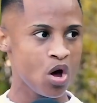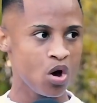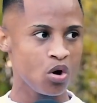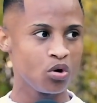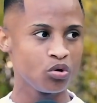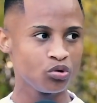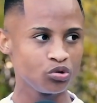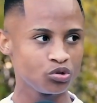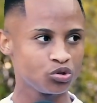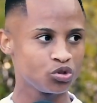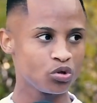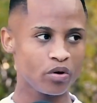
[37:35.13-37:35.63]

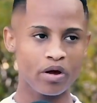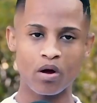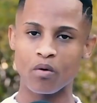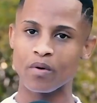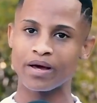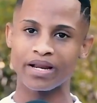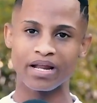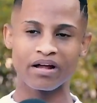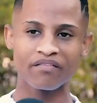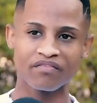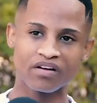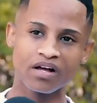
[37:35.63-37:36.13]
Who's doing
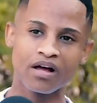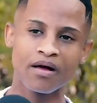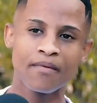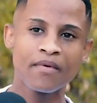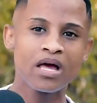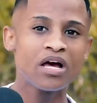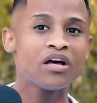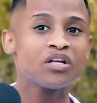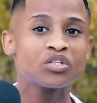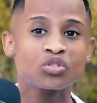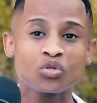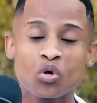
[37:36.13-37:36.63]
whatever.
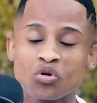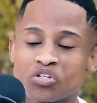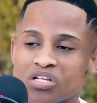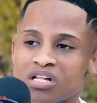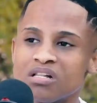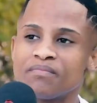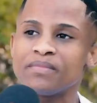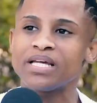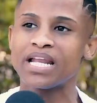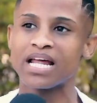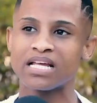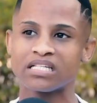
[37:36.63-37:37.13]
Social
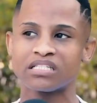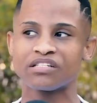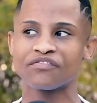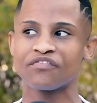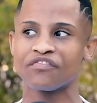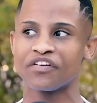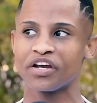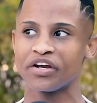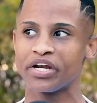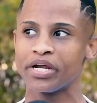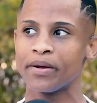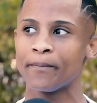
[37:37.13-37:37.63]
media is
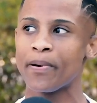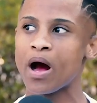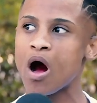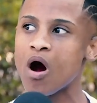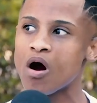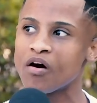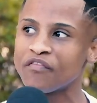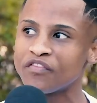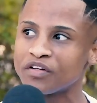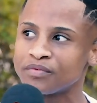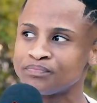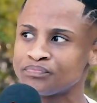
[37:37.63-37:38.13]
very
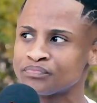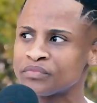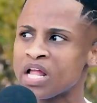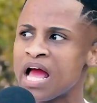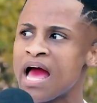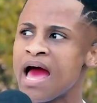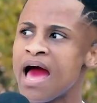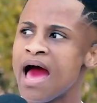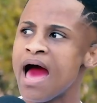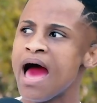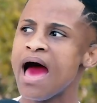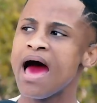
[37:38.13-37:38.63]
powerful.
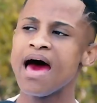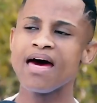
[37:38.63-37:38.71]
Then